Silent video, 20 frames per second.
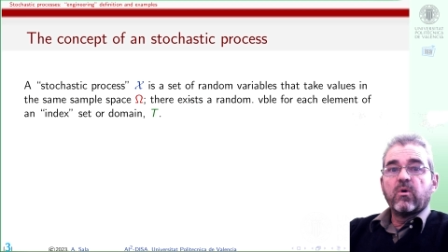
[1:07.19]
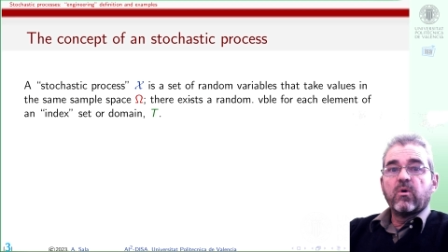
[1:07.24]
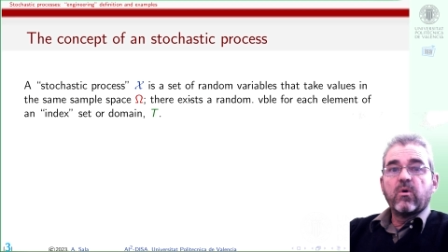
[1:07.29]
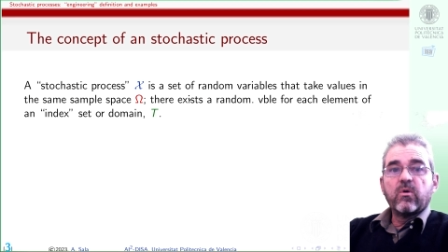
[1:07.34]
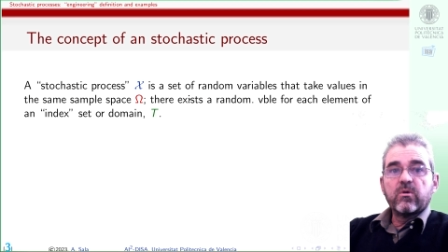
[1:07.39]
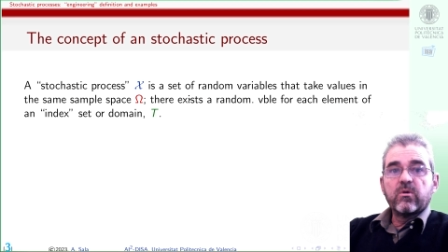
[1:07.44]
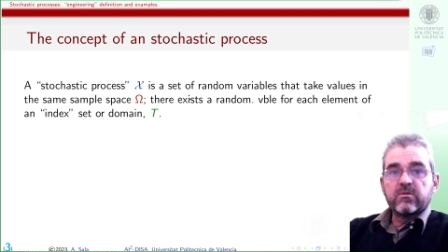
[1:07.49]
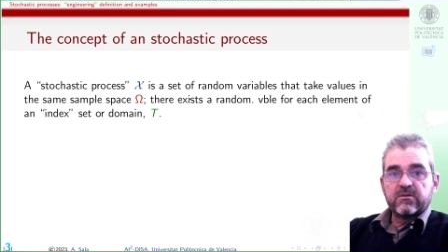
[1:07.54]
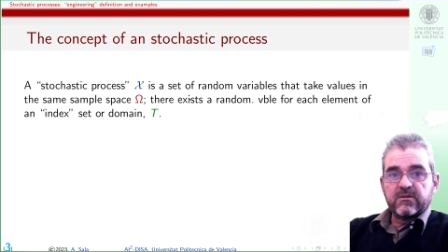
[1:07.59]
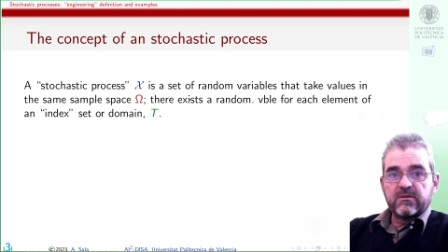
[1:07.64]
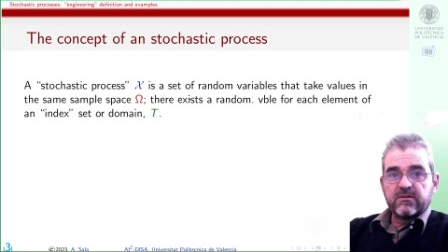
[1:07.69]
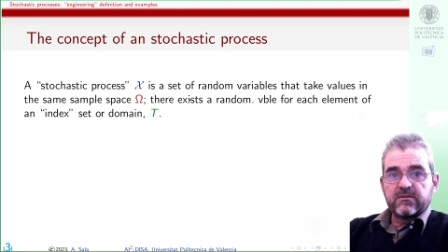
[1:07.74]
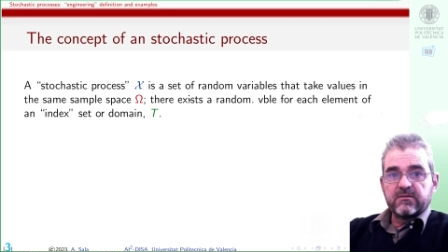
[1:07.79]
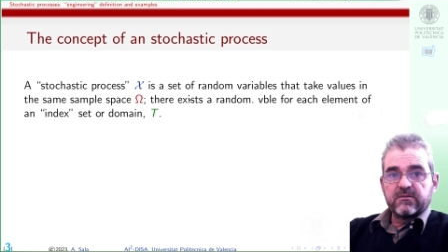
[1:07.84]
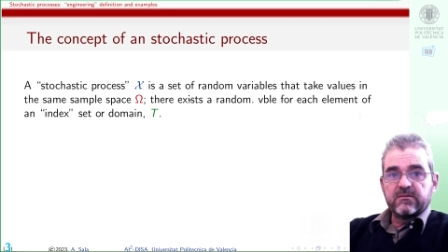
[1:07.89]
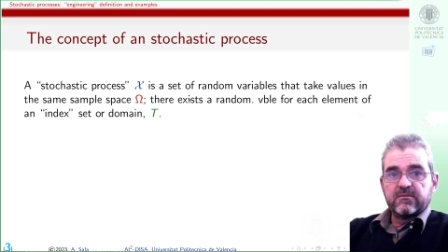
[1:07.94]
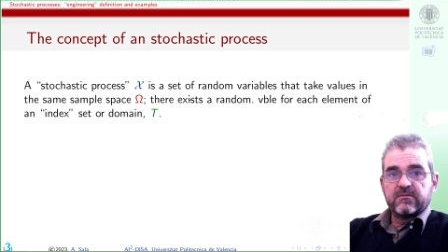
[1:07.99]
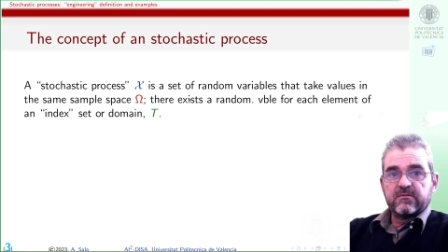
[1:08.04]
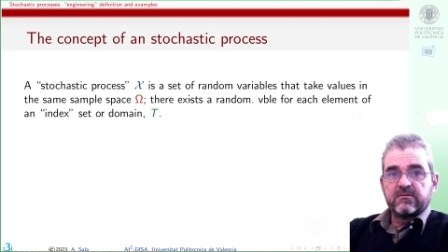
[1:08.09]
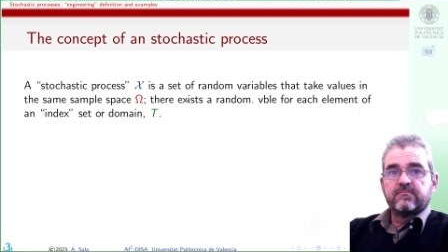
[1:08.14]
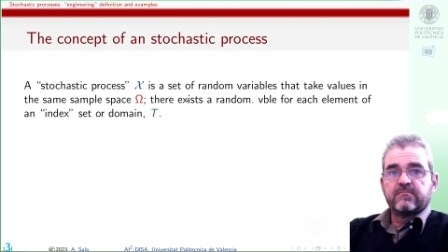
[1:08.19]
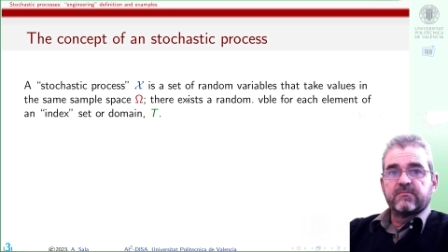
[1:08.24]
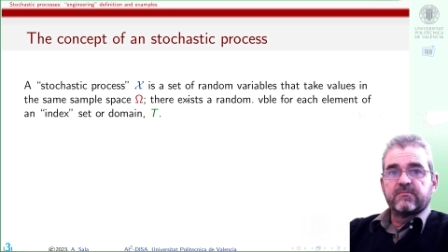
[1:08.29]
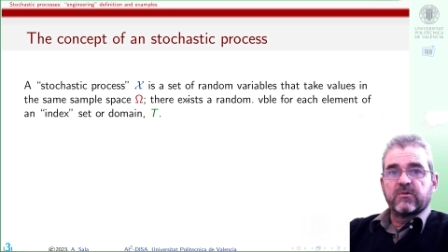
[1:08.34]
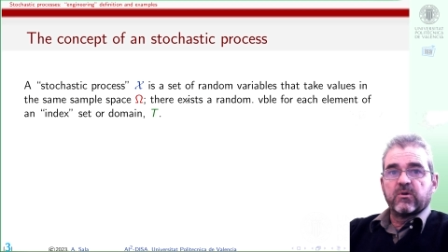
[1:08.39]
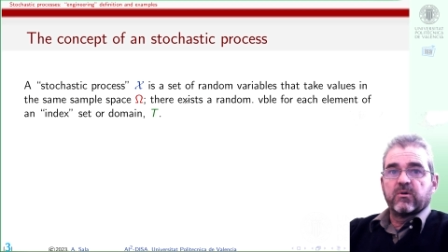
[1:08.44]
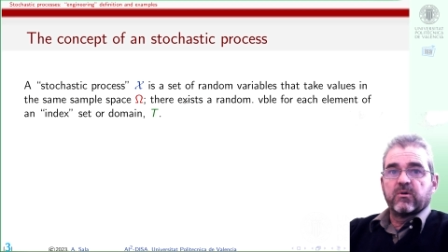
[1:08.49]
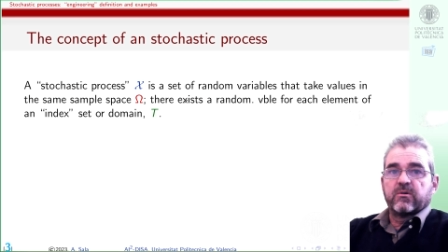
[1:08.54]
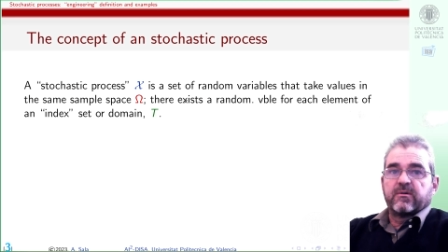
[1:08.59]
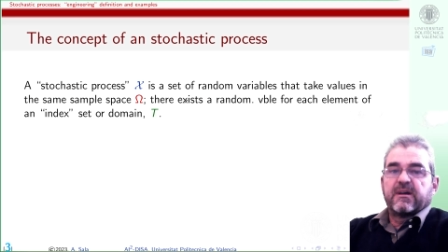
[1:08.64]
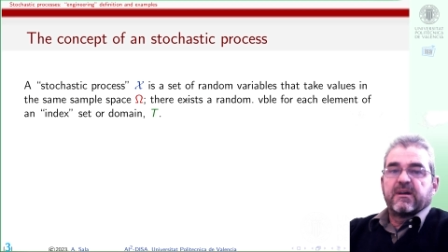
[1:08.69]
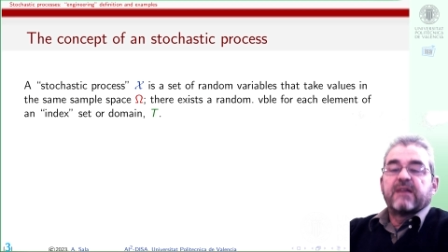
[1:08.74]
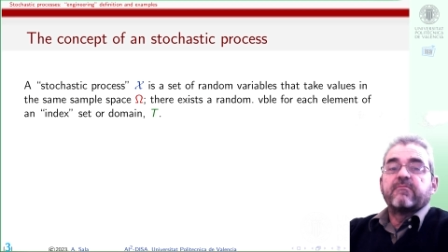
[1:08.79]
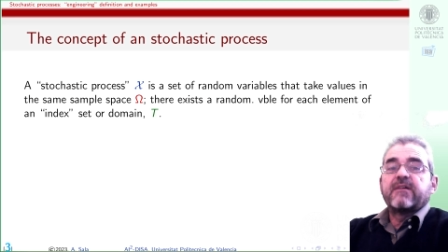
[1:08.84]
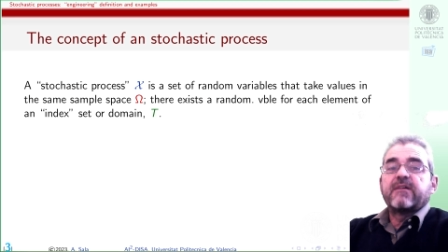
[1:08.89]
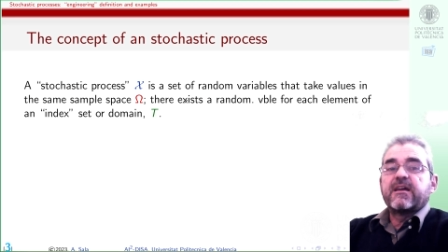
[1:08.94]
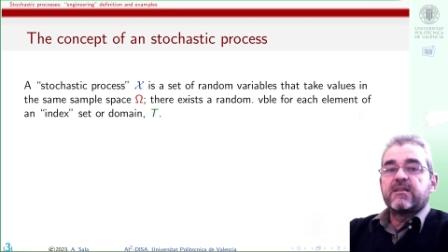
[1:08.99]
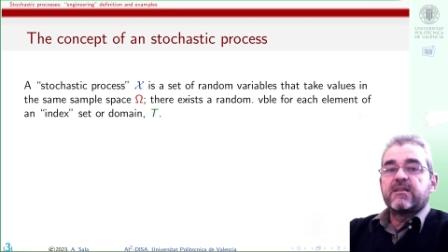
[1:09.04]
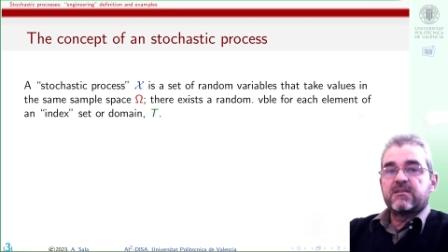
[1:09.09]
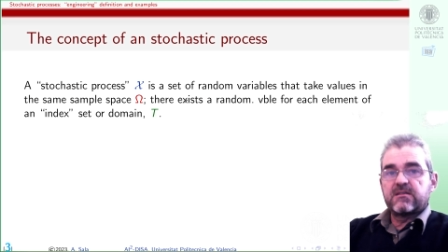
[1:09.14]
ordered or
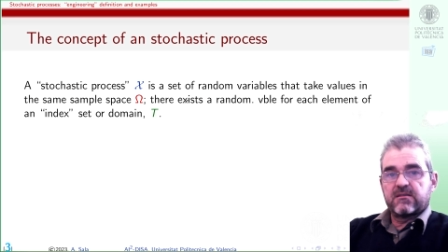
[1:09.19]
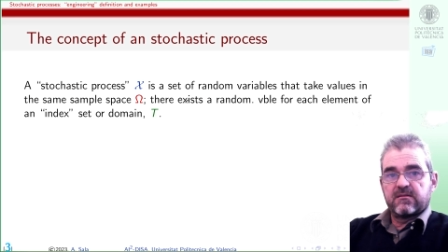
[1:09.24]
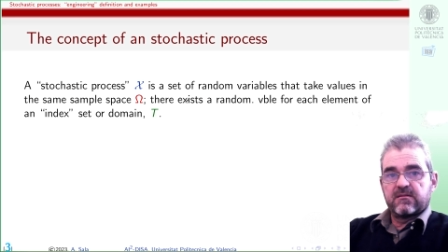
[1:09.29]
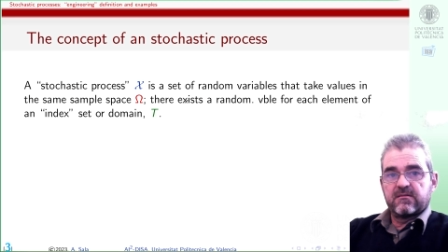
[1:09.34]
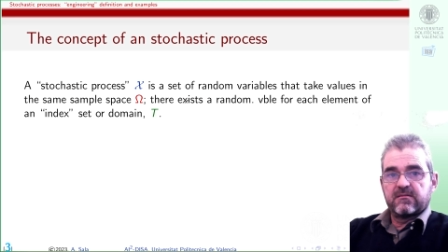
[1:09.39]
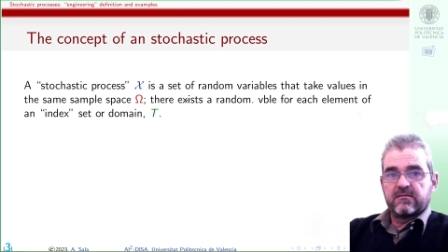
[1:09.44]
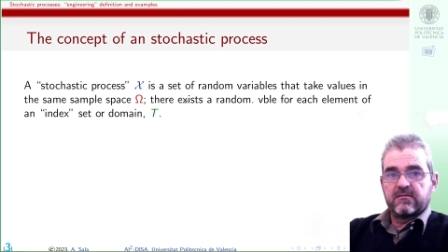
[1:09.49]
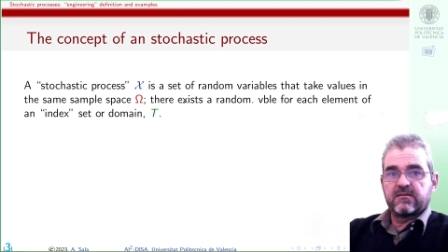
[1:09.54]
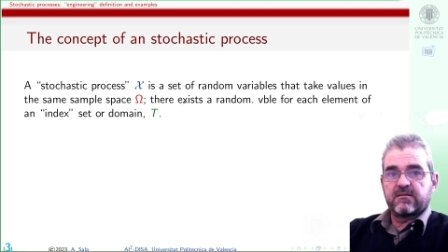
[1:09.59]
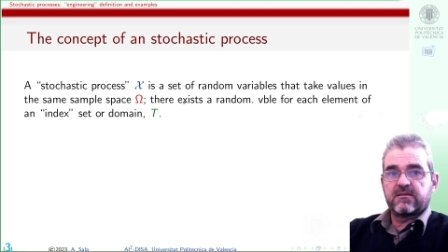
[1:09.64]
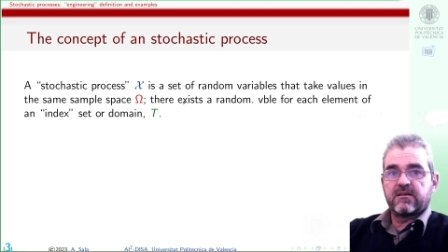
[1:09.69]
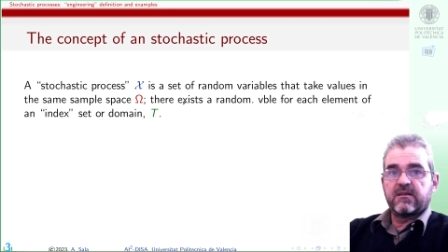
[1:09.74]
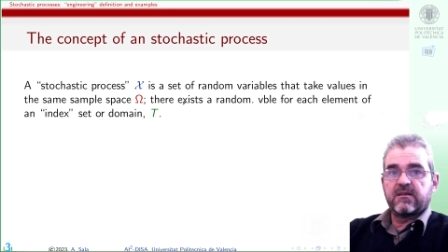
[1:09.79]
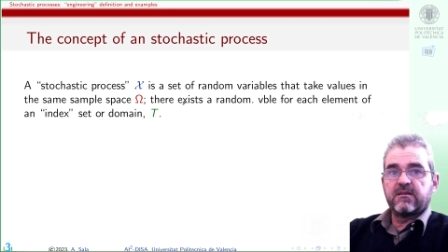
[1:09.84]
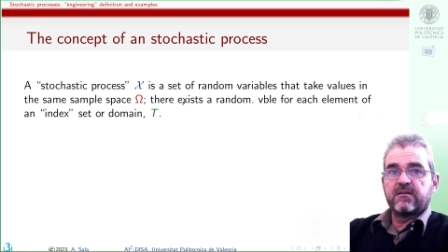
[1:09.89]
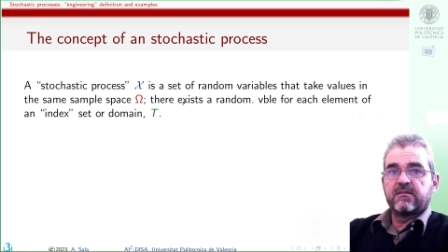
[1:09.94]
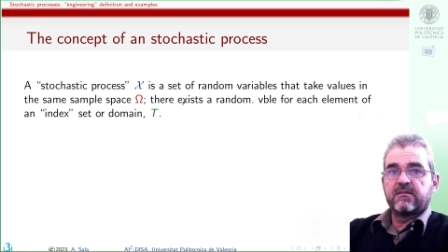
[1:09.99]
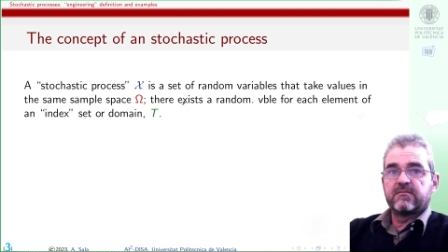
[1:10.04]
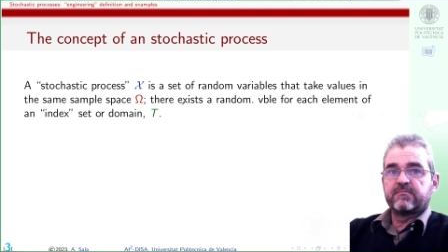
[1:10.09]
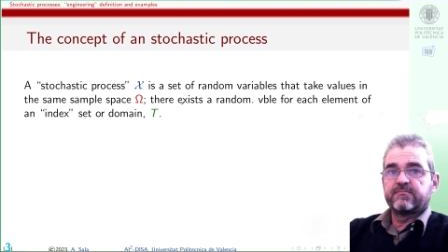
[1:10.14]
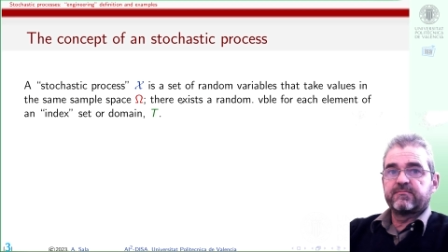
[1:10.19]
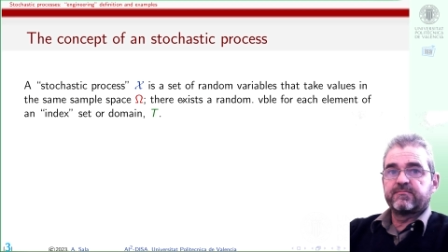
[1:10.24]
arranged, let's say,